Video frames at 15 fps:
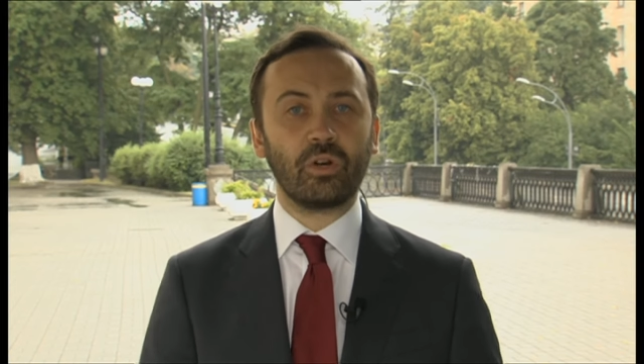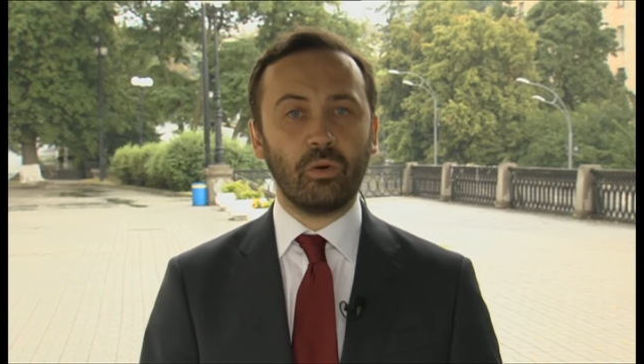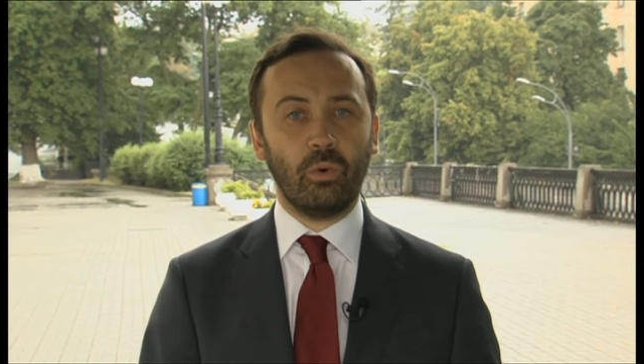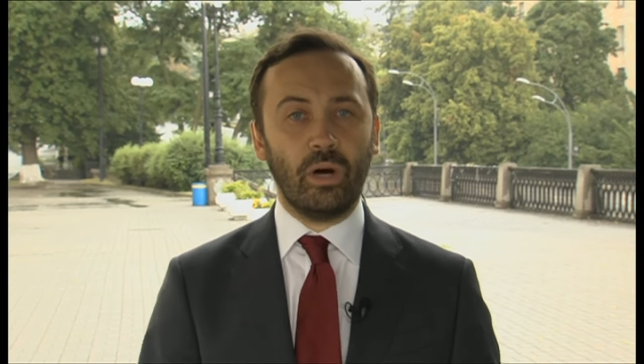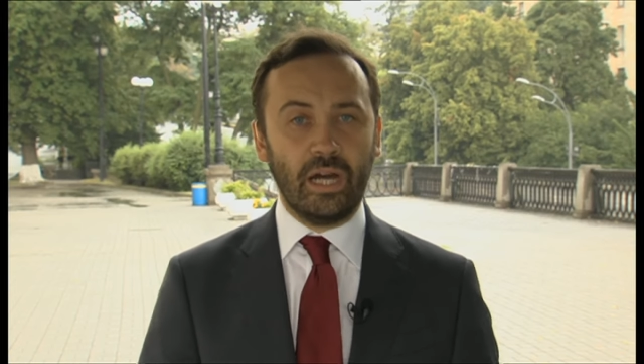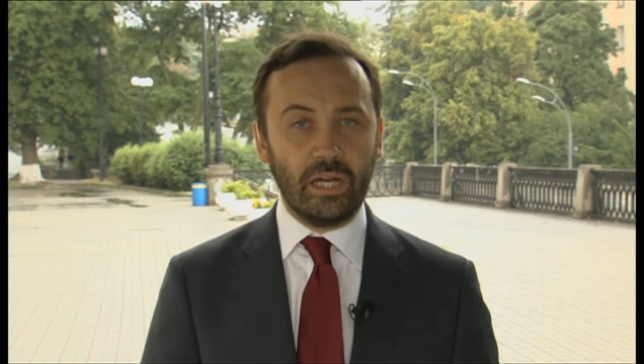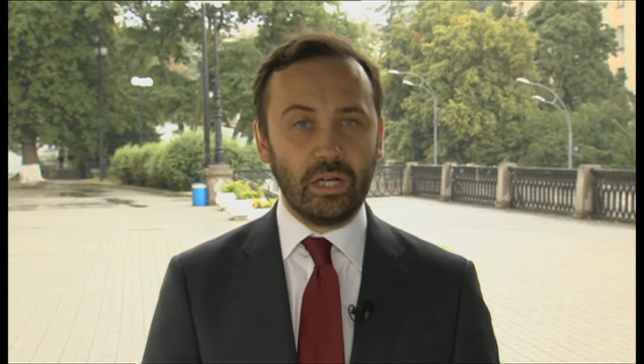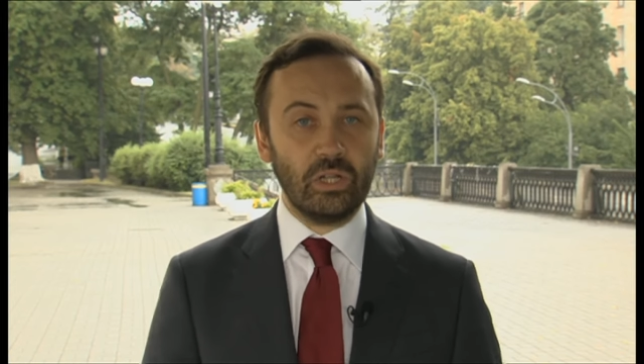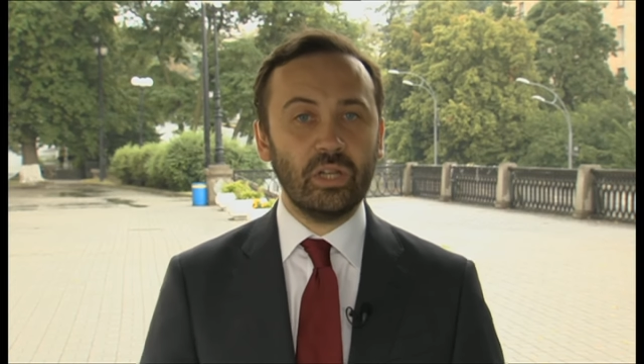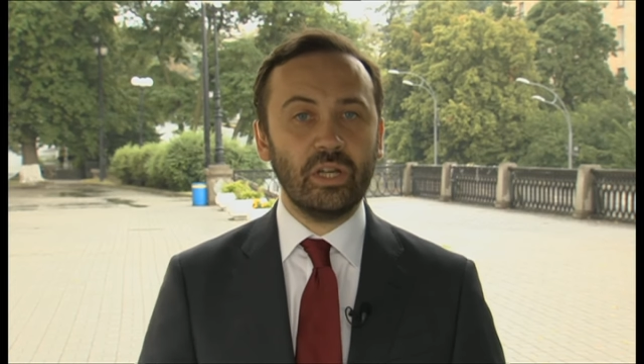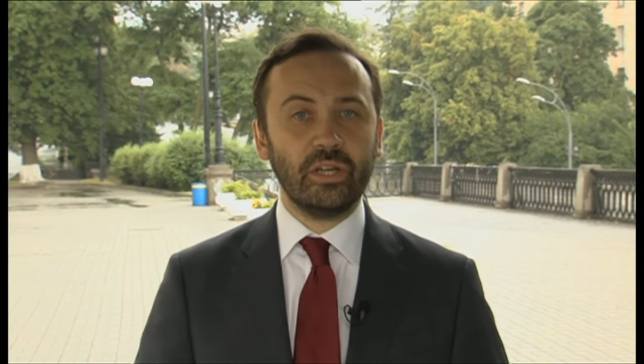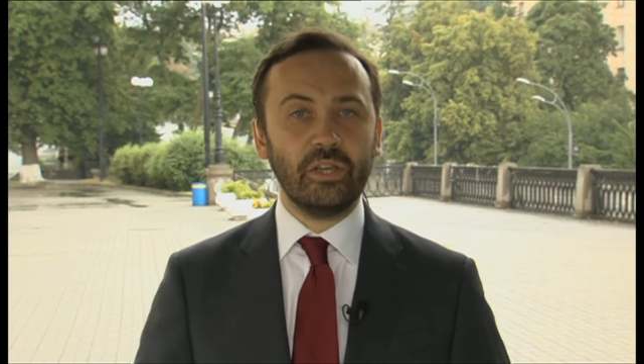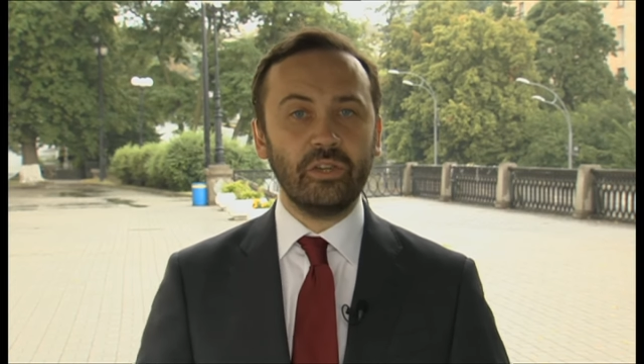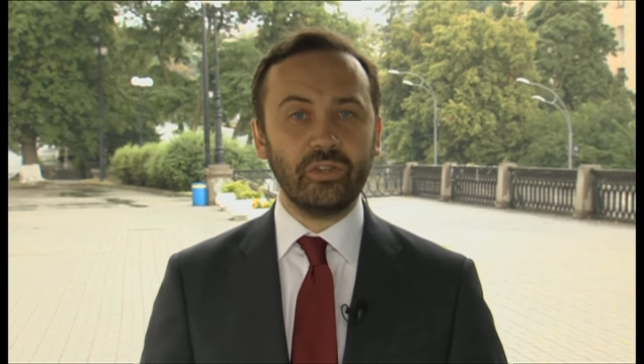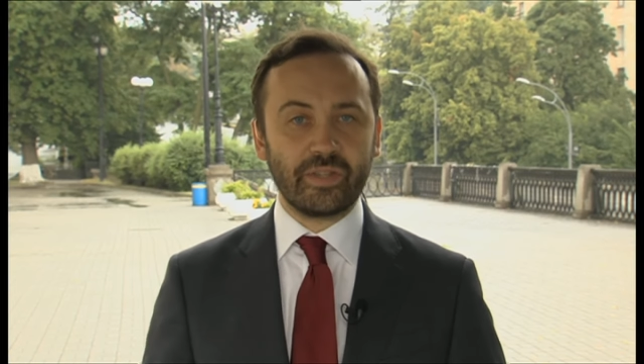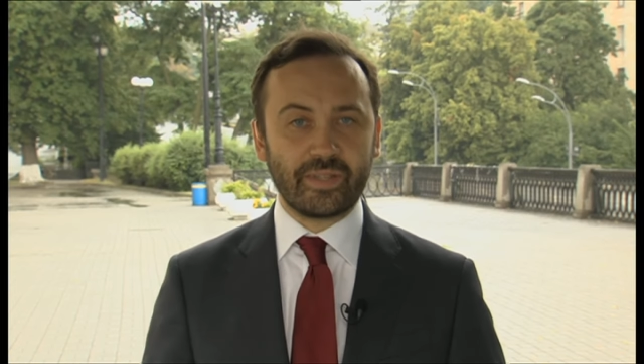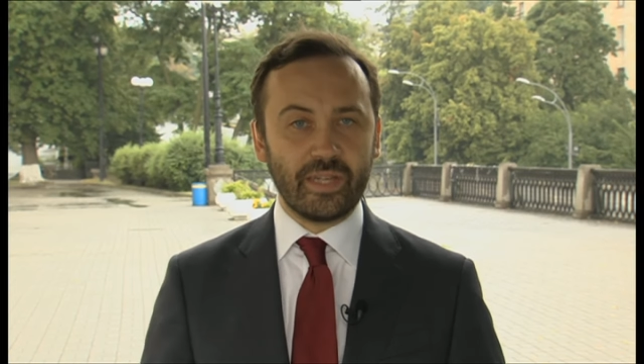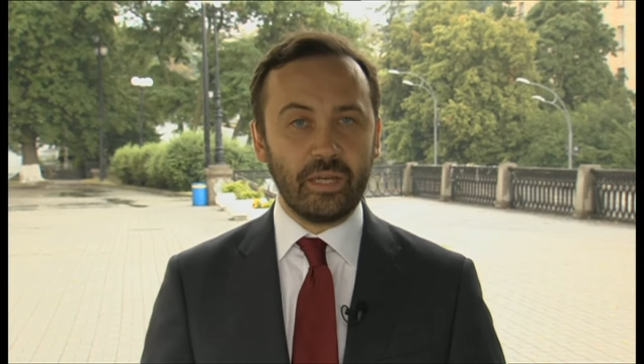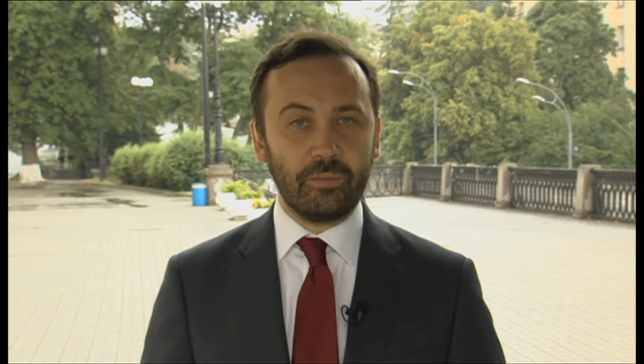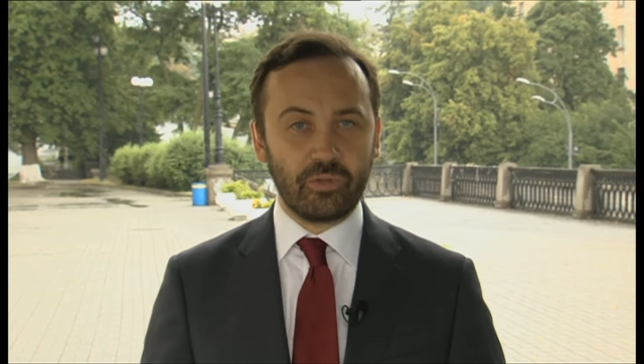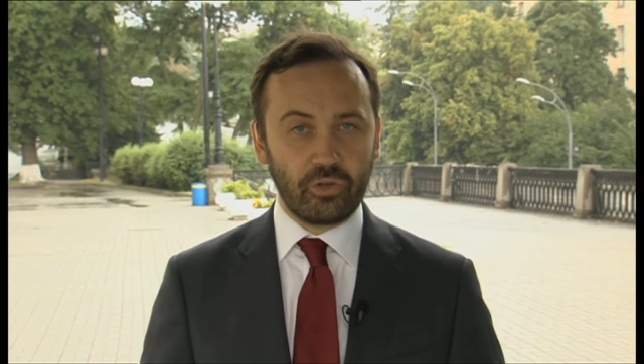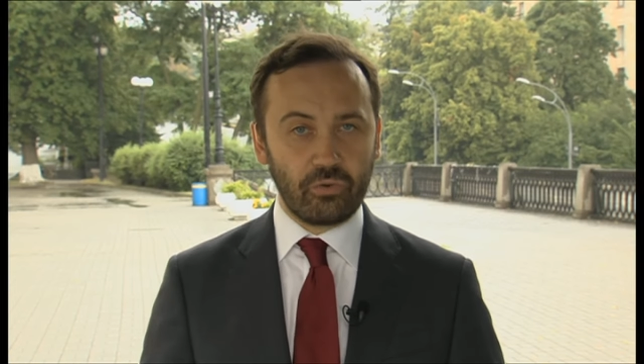a while in the
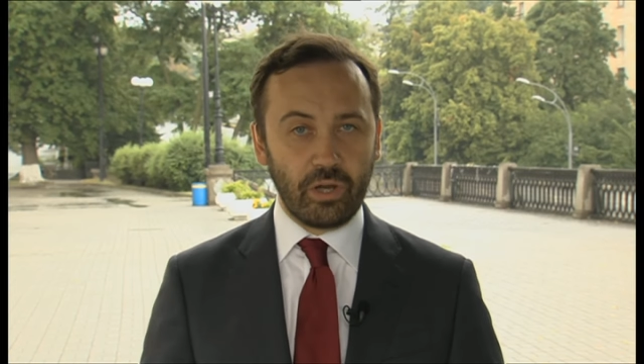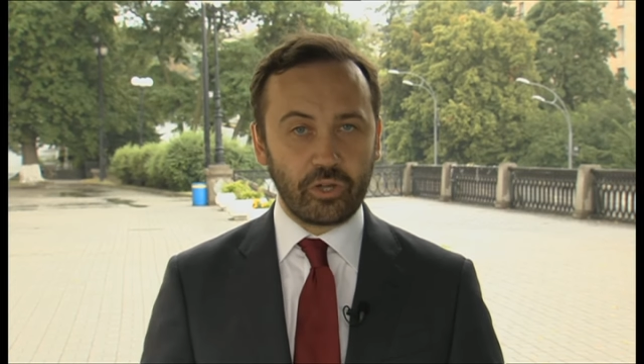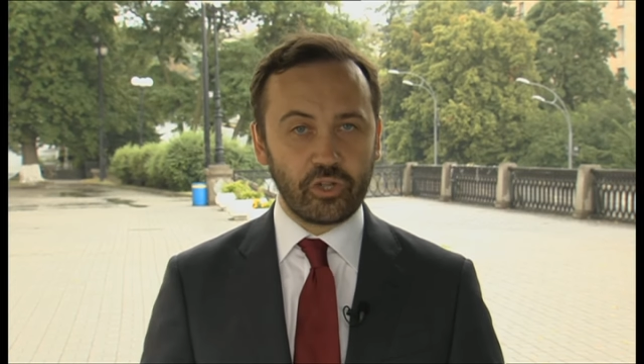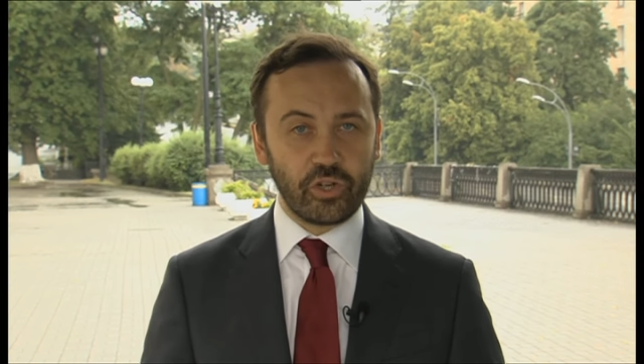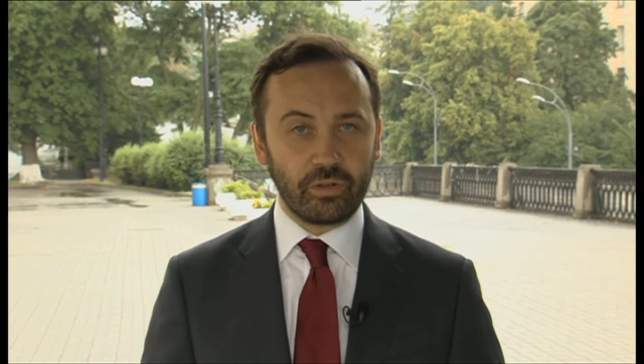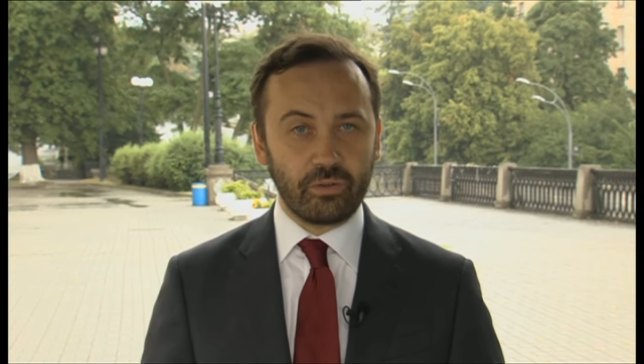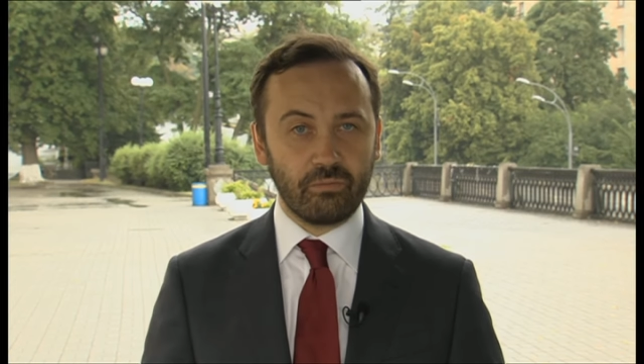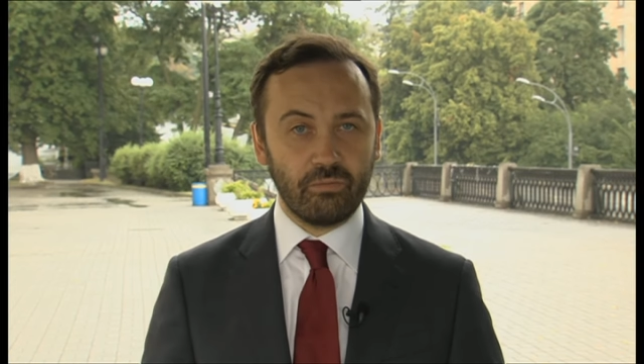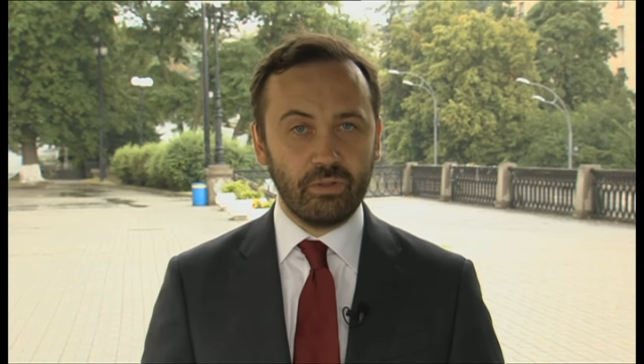same direction.